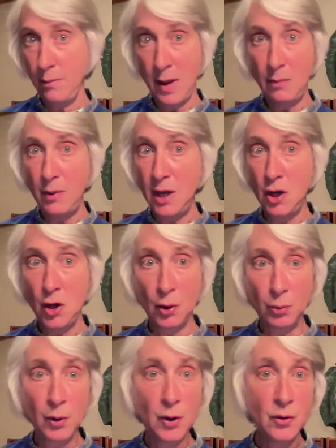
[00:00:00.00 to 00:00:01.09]
Maybe
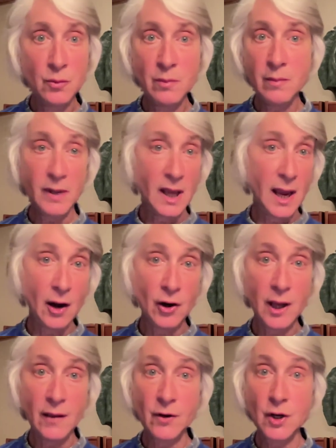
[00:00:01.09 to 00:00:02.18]
your room,
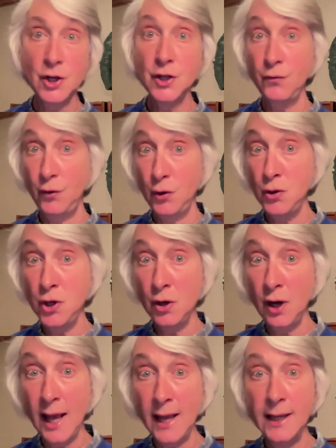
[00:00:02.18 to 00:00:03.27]
caregivers, food you
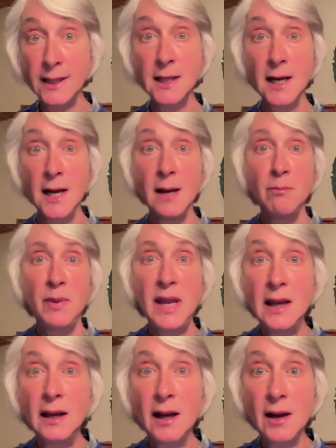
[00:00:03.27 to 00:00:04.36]
liked,
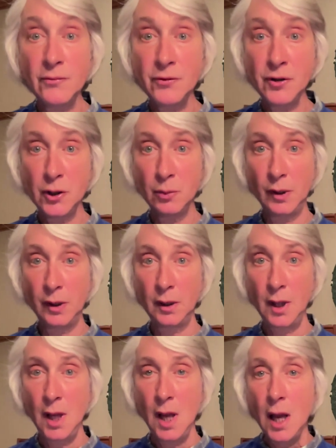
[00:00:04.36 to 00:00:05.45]
being comfortable.